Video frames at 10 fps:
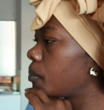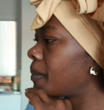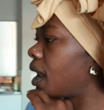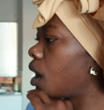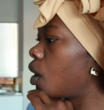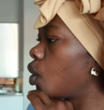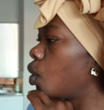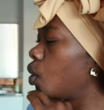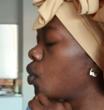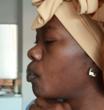
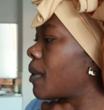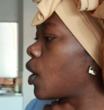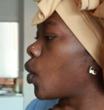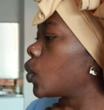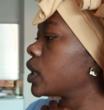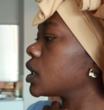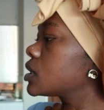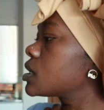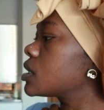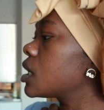
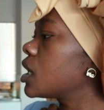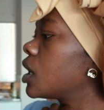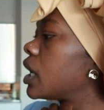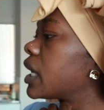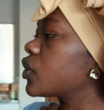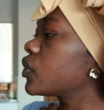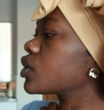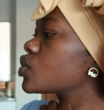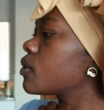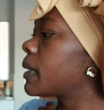malodors,
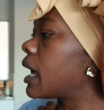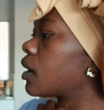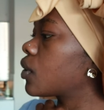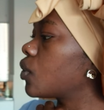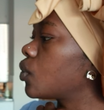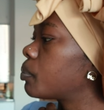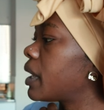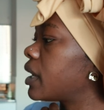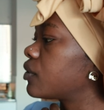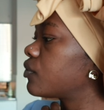including tobacco,
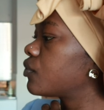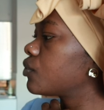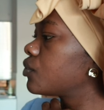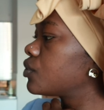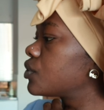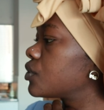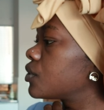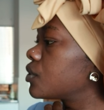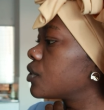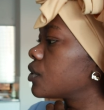pet food,
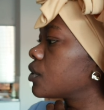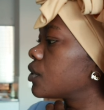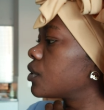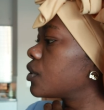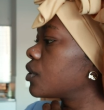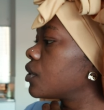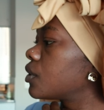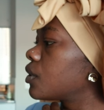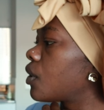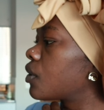
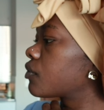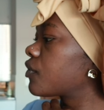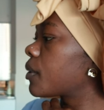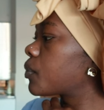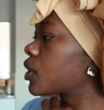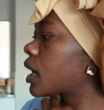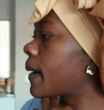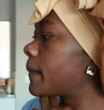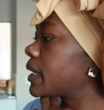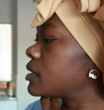on fabric,
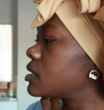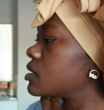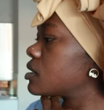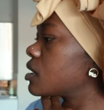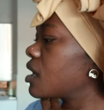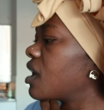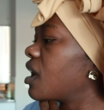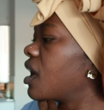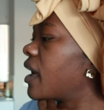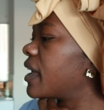carpets,
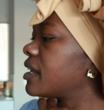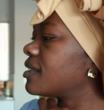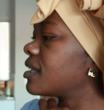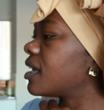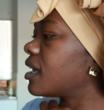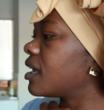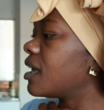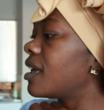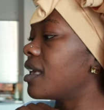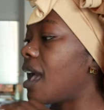and in the
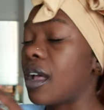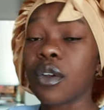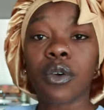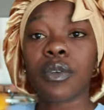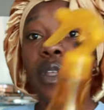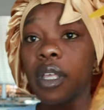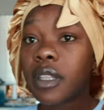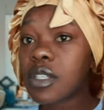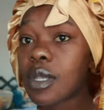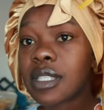air. Yeah, no.
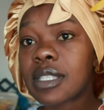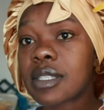This one,